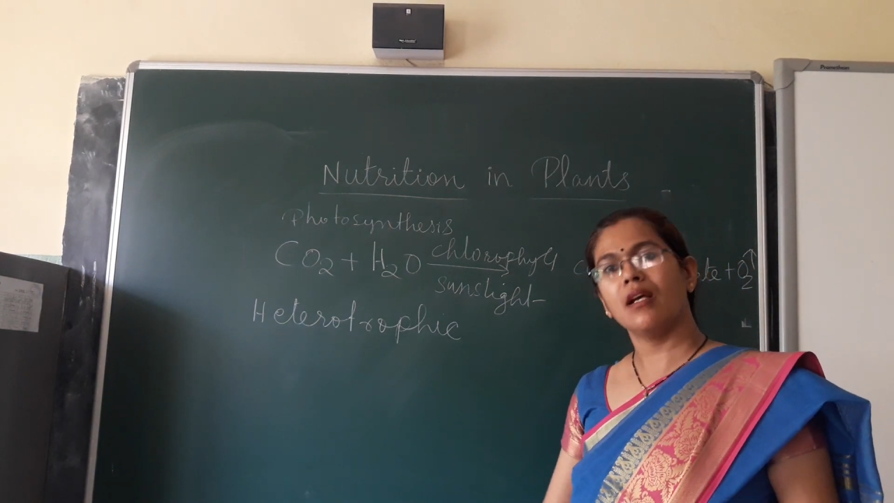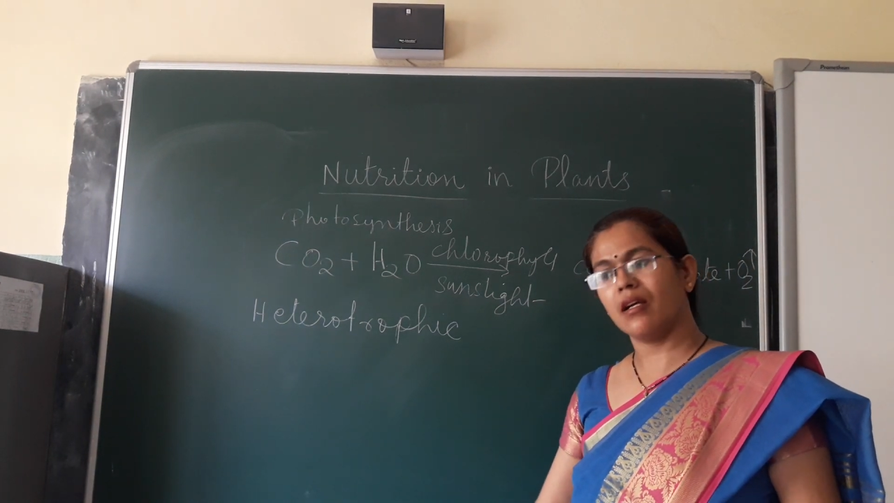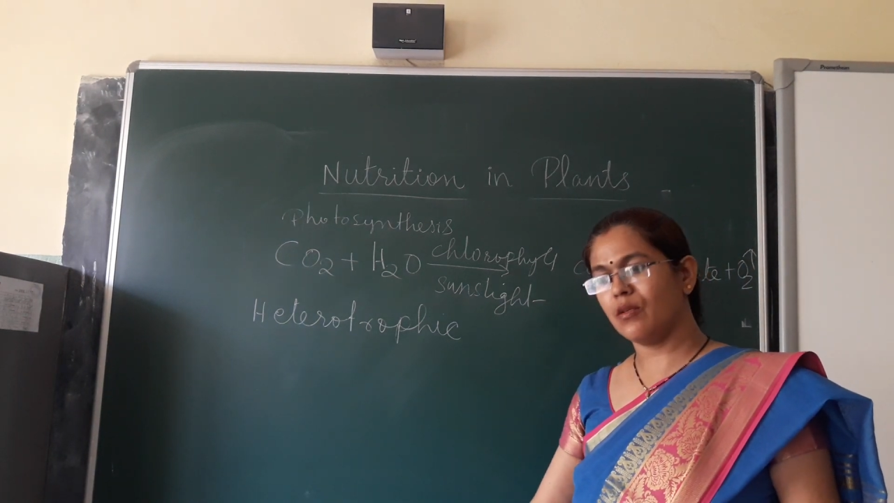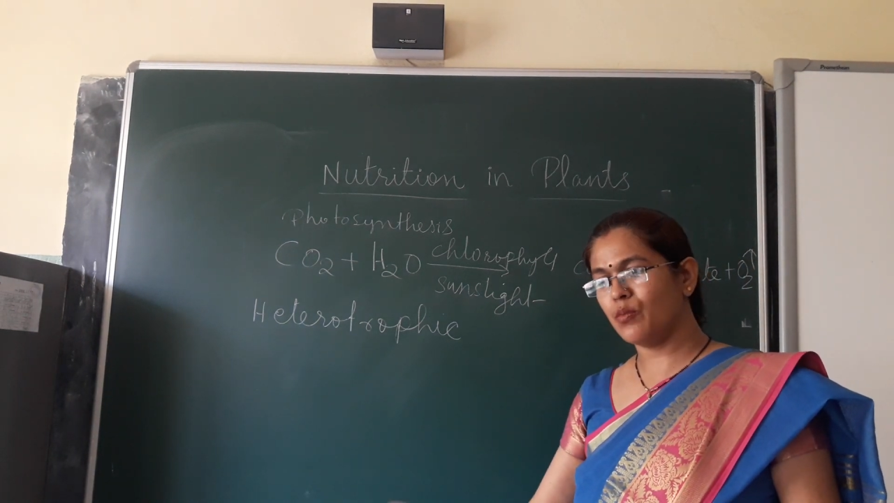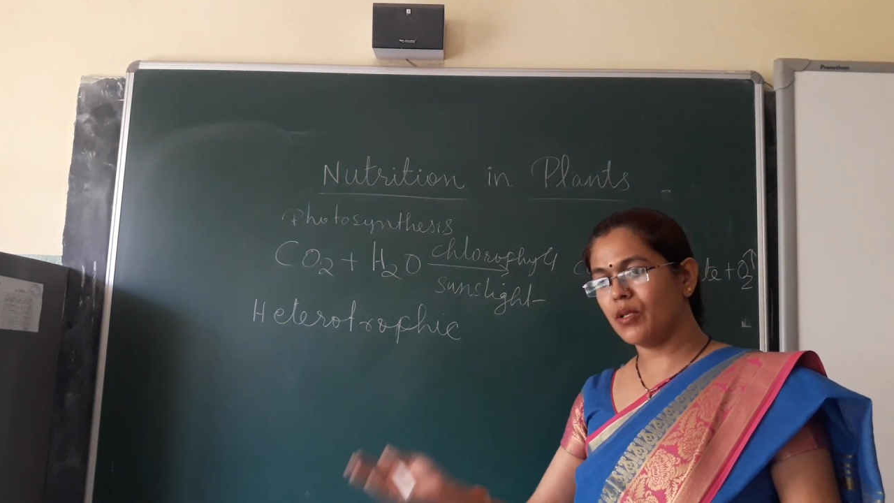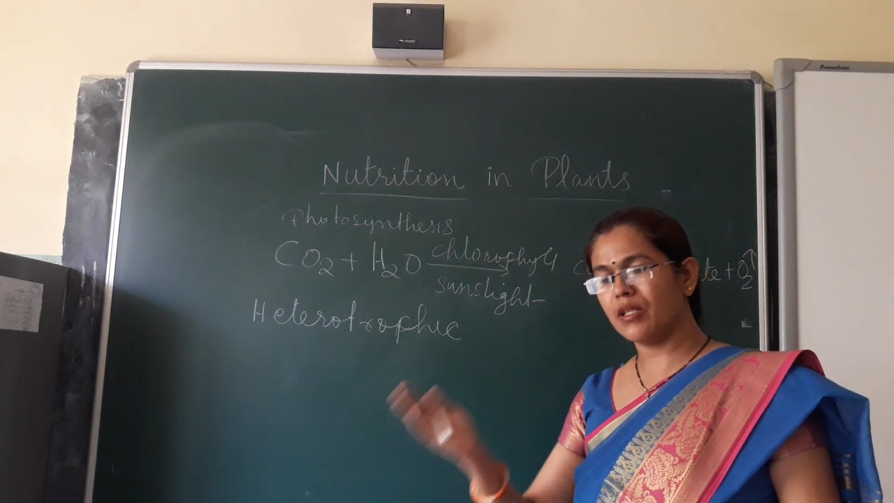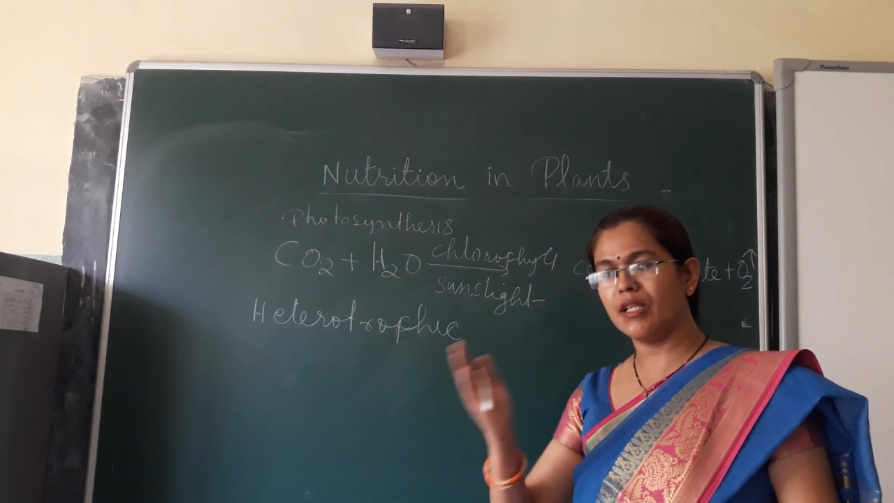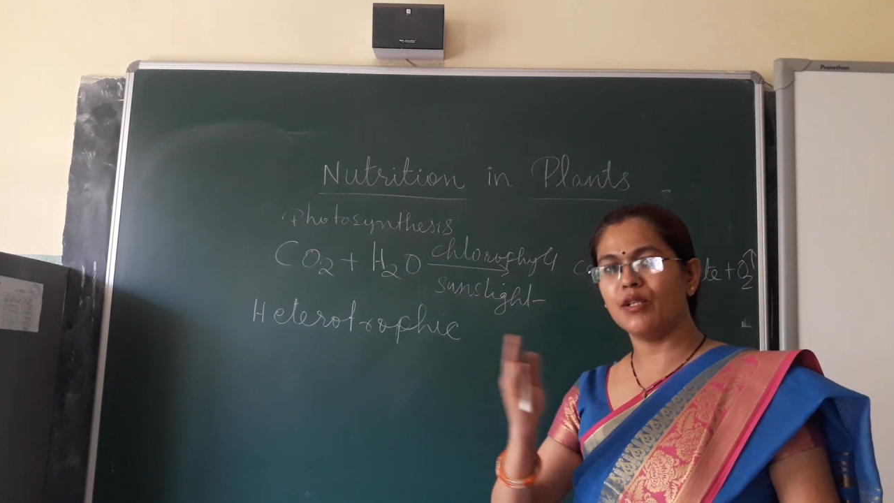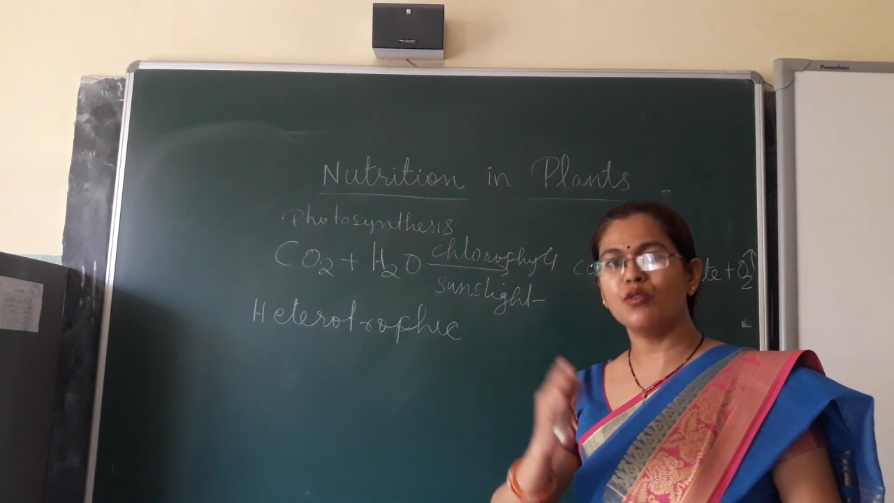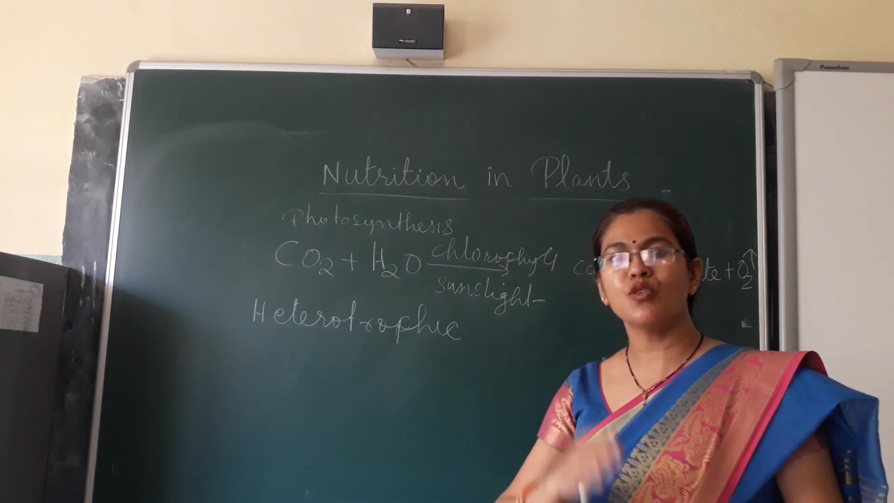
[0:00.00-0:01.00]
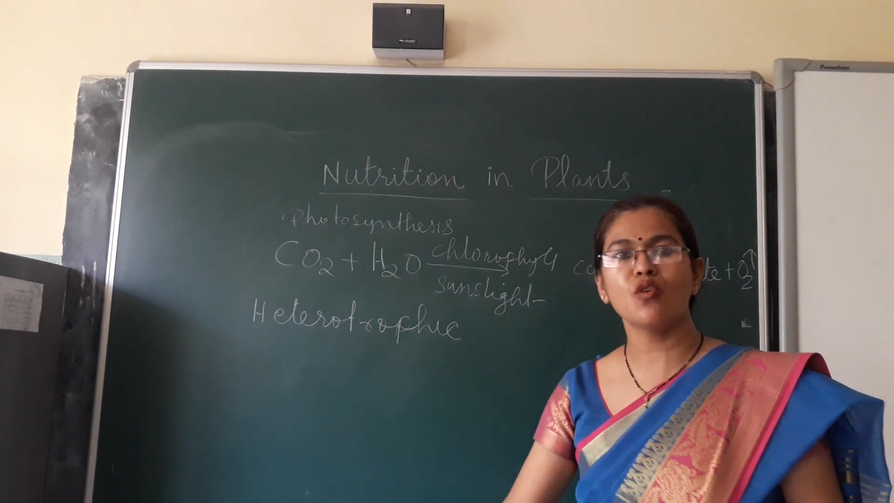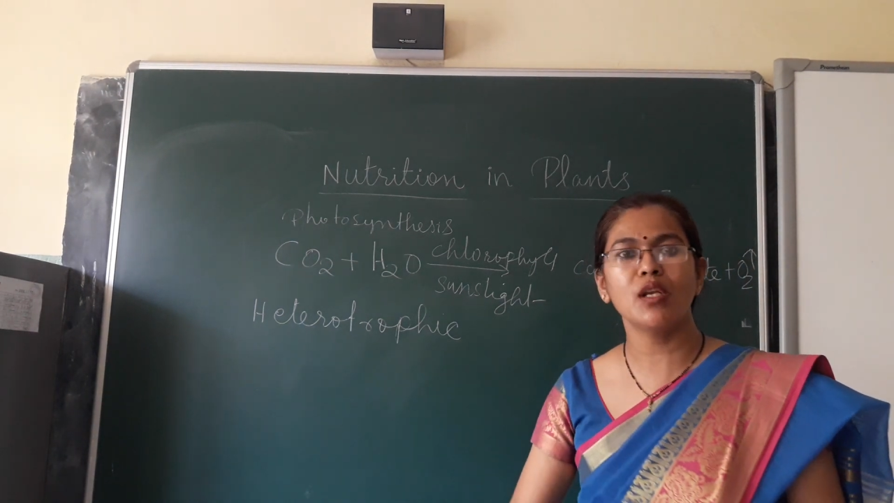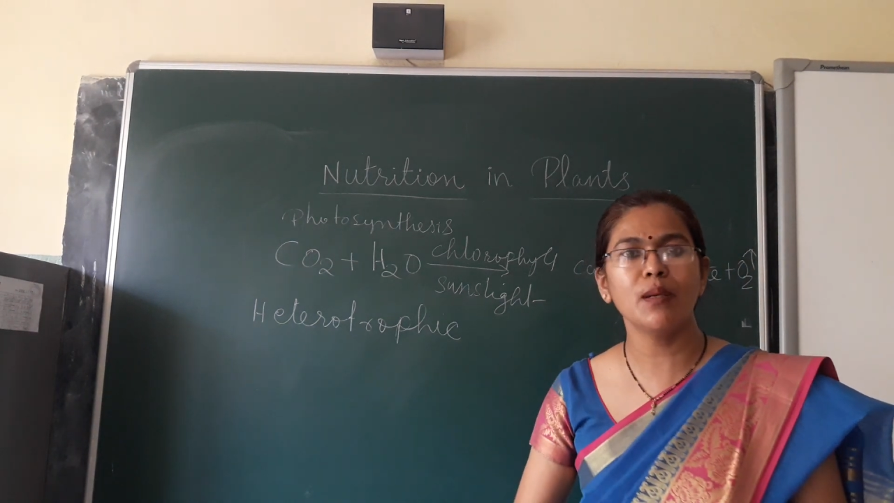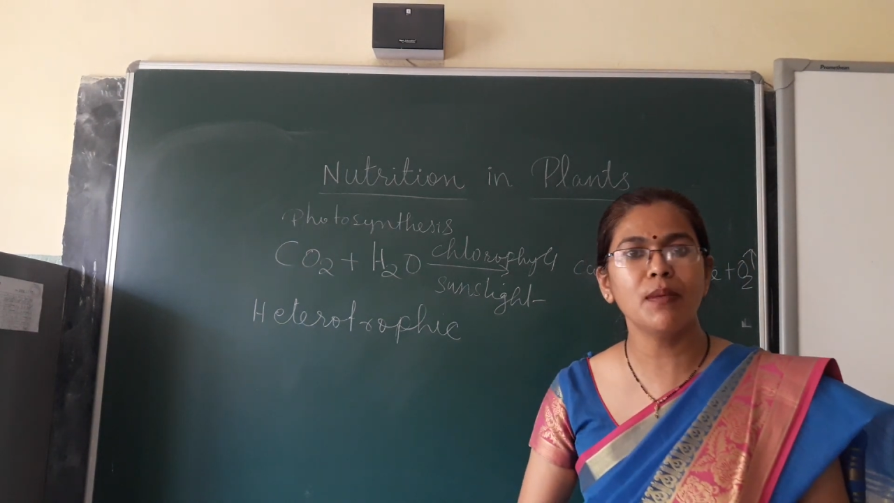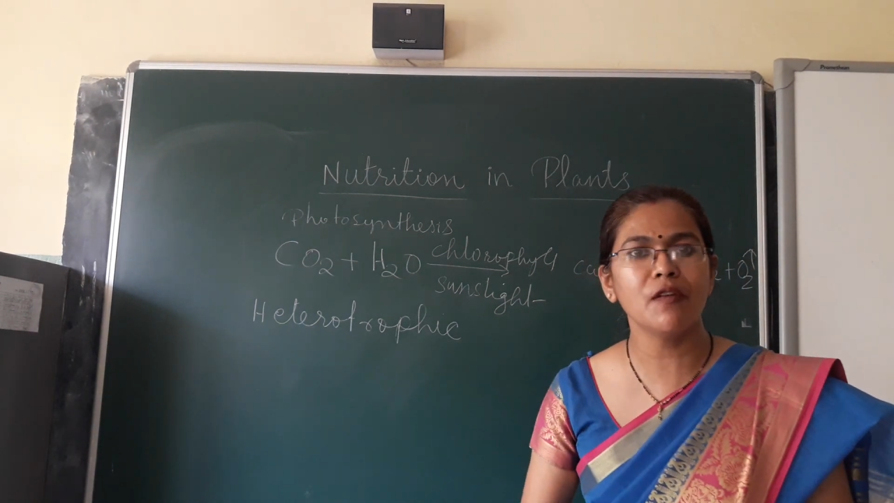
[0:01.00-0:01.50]
convert into
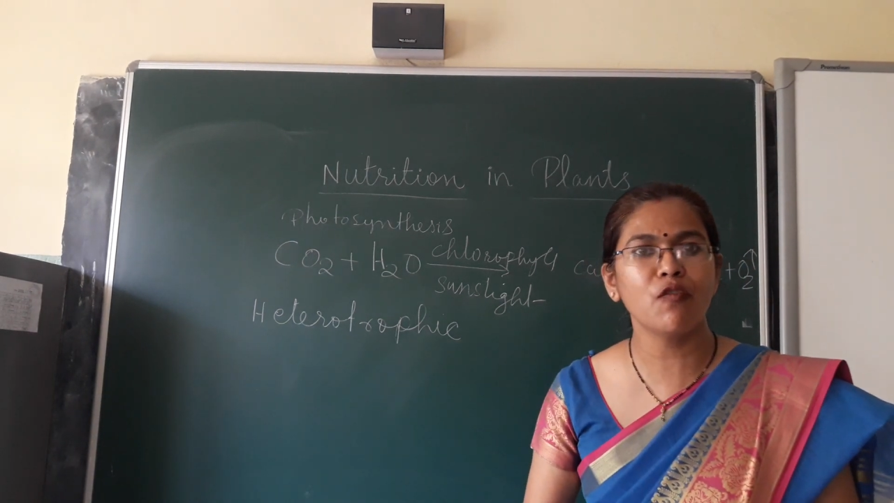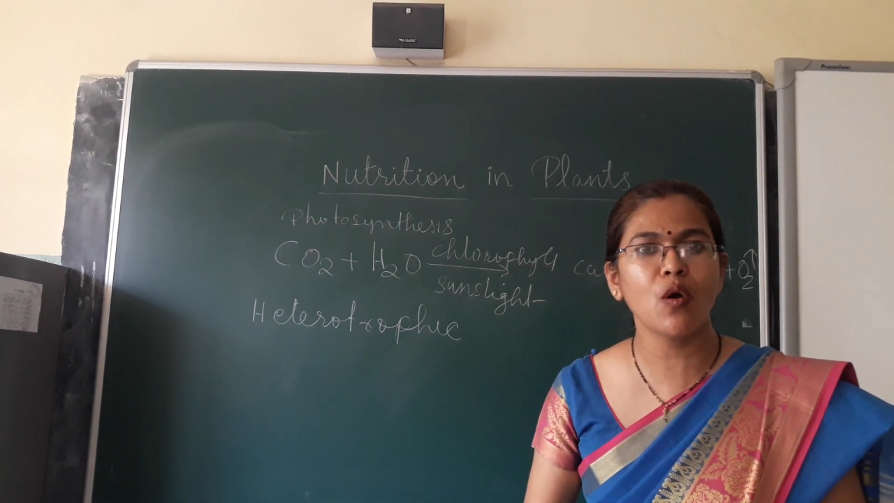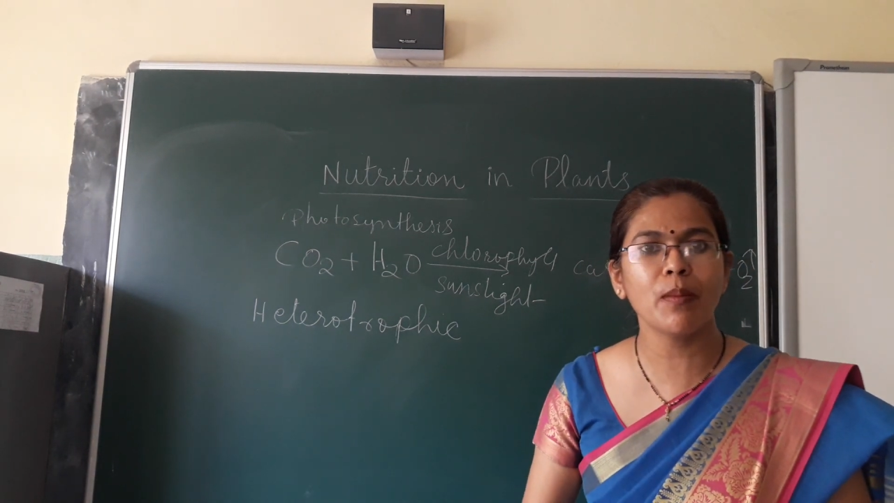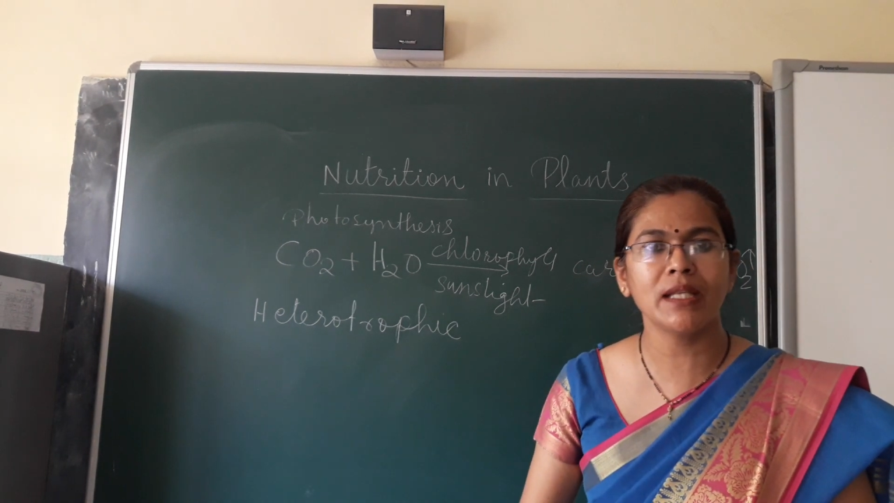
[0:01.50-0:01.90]
soluble form,